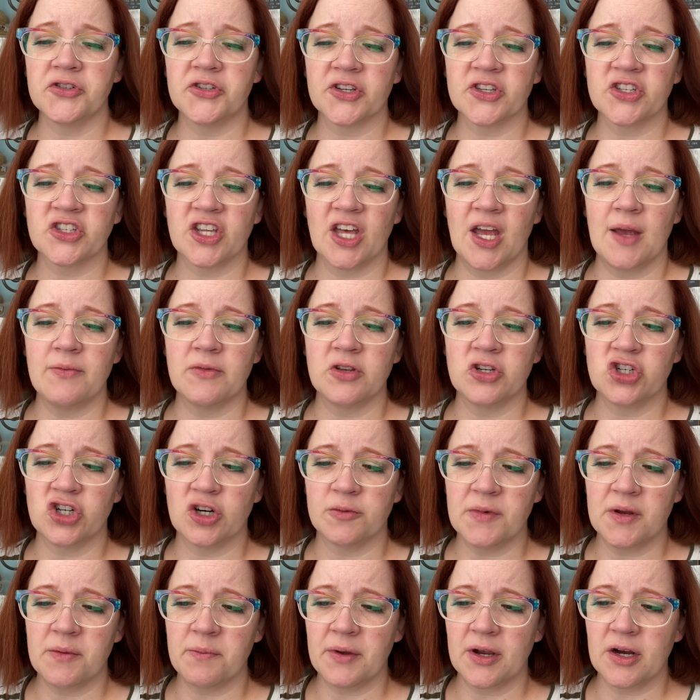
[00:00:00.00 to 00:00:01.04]
exclaimed the
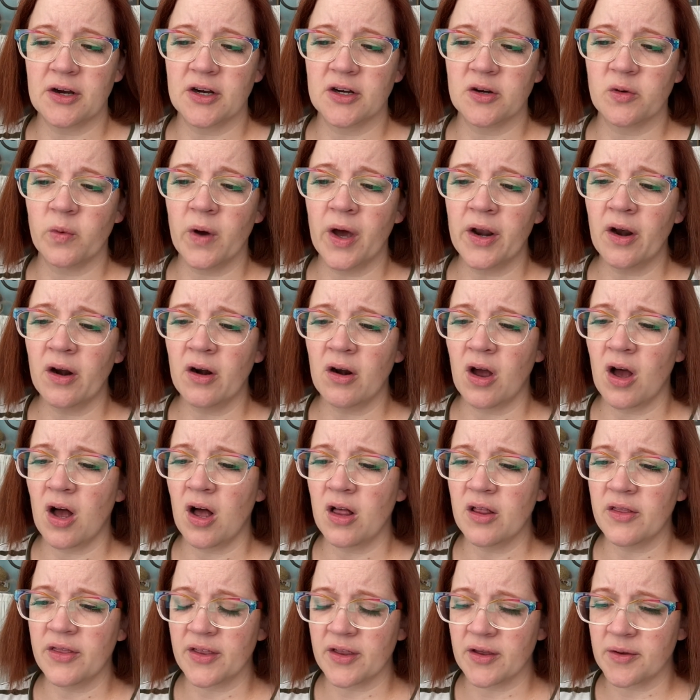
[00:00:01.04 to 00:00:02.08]
German baron. What are
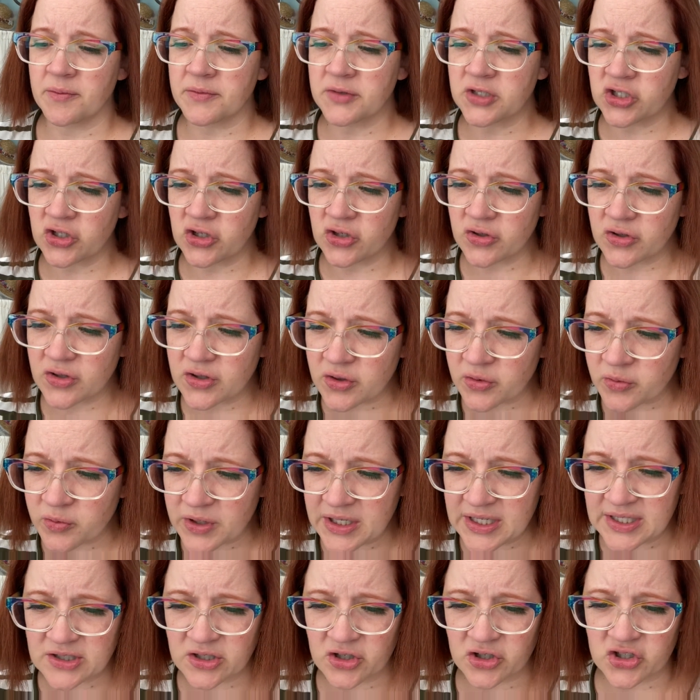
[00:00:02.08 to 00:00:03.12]
all them to the
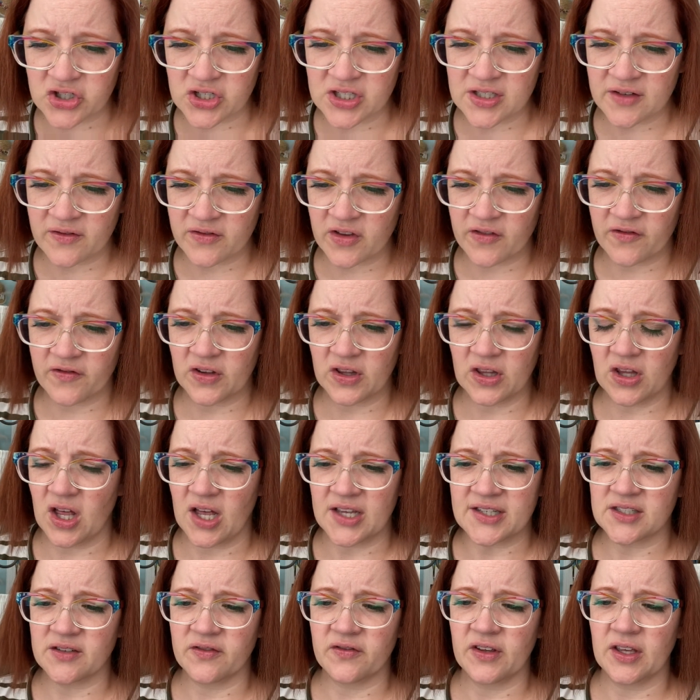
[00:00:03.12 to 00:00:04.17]
researches of the
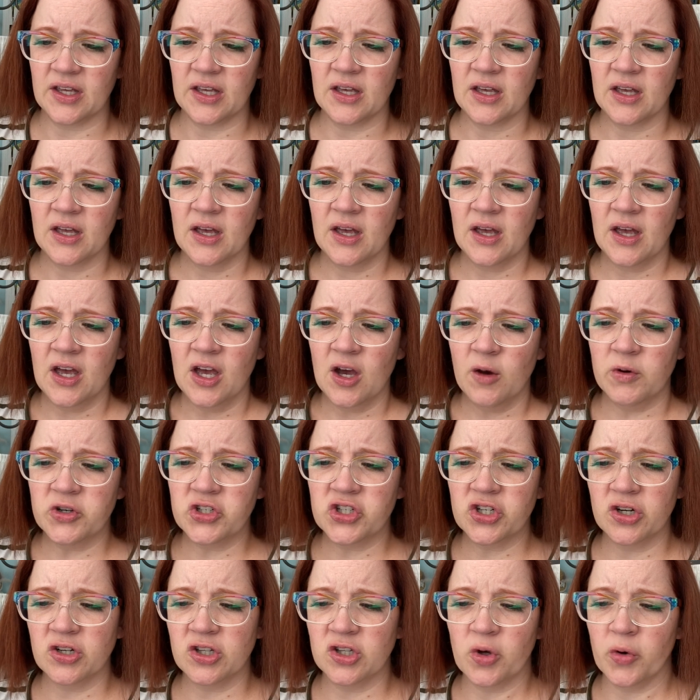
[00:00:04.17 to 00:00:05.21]
philosophy? Was
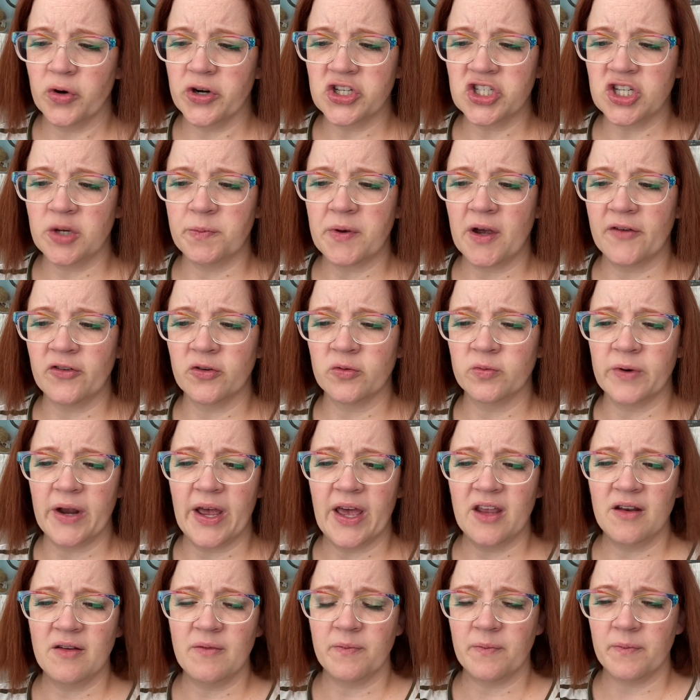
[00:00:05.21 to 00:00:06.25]
your lordship ever
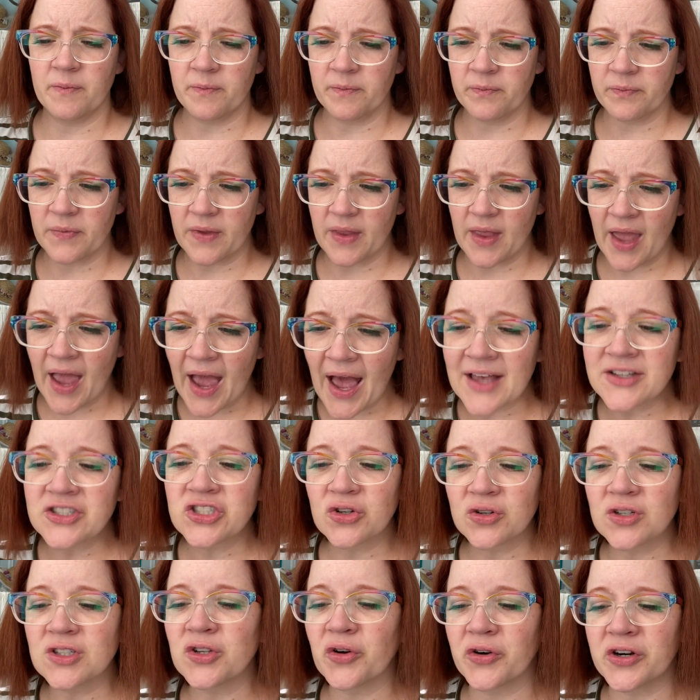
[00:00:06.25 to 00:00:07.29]
read? Has
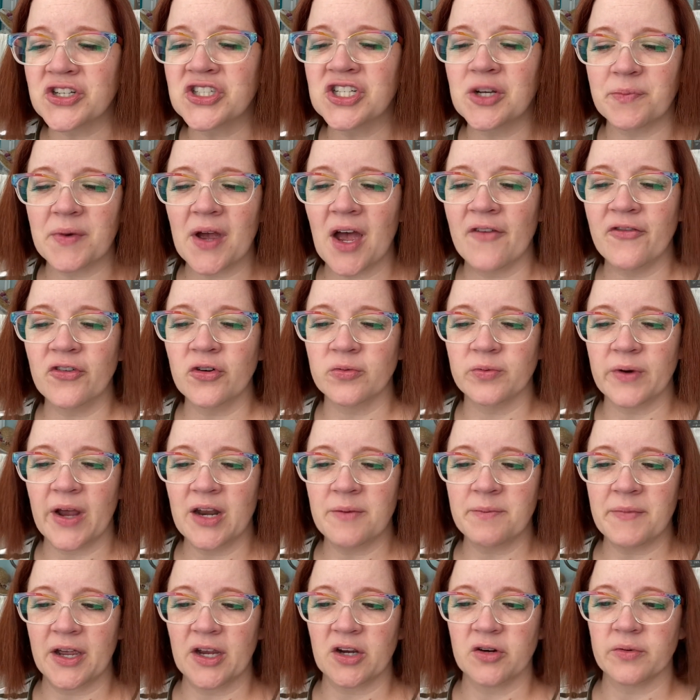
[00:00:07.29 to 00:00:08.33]
your lordship ever read
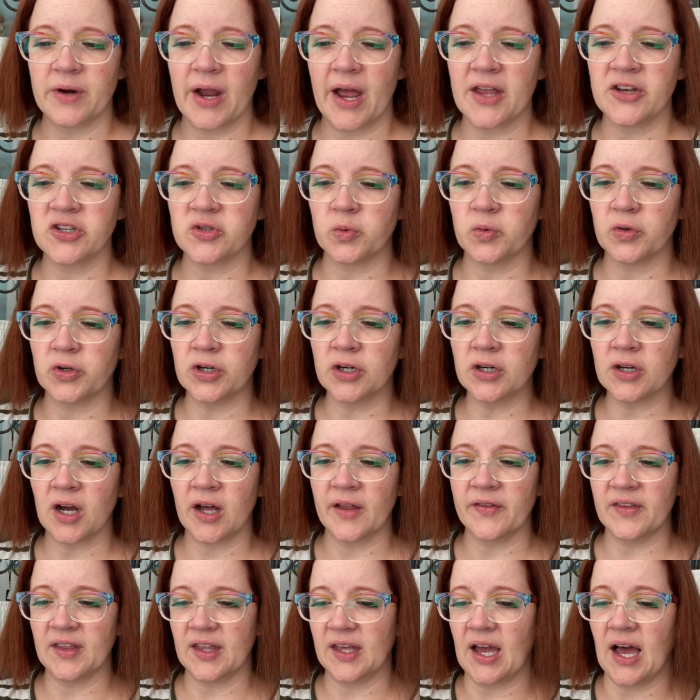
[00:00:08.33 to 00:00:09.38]
my grand work
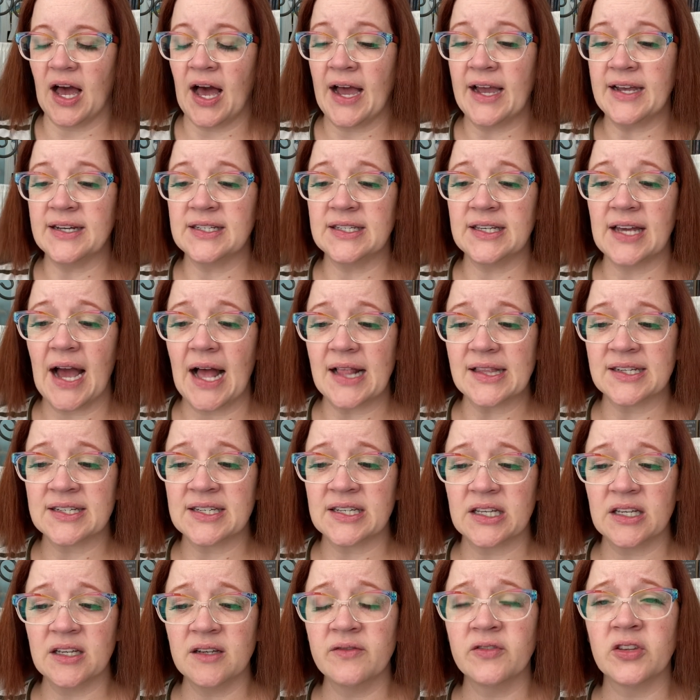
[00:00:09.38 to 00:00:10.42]
on the
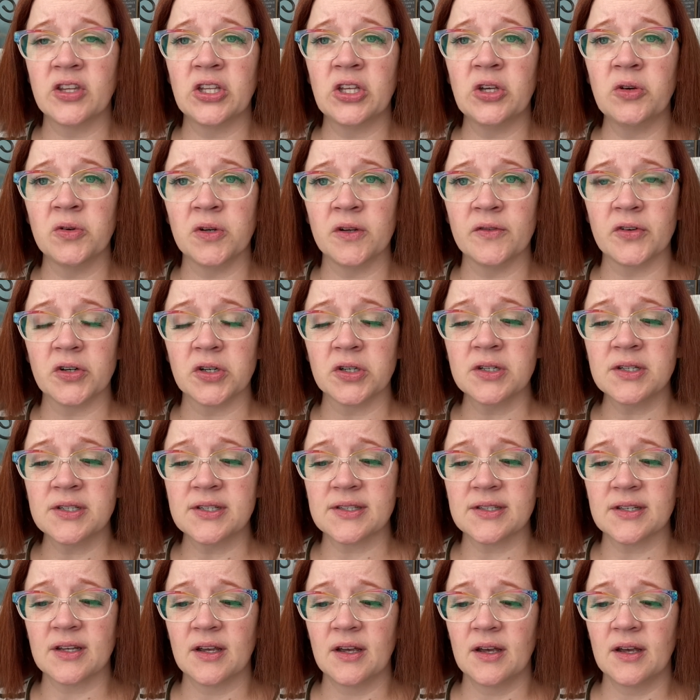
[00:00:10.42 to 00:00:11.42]
ideality of the universe?